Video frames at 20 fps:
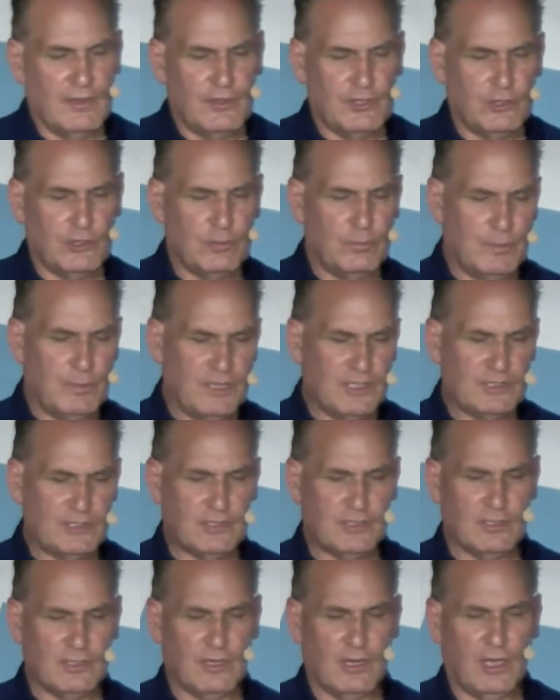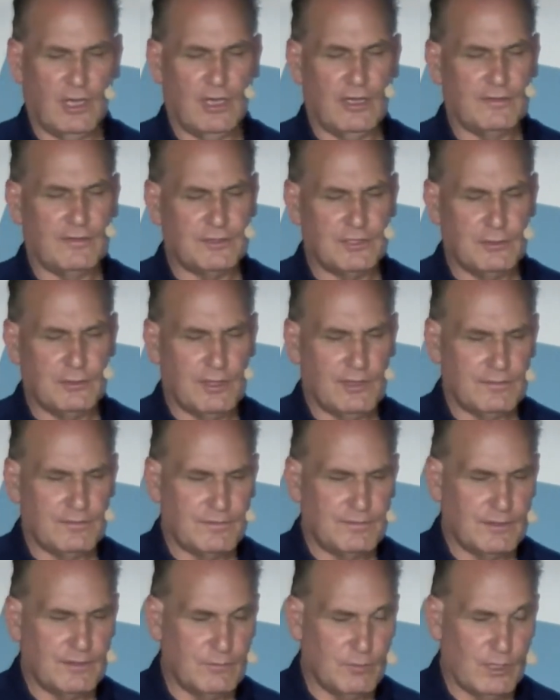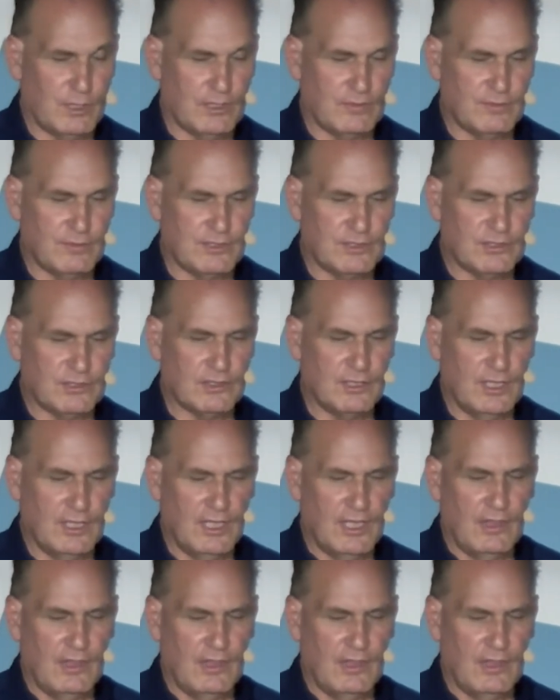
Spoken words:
that you'd minister life to every one of us,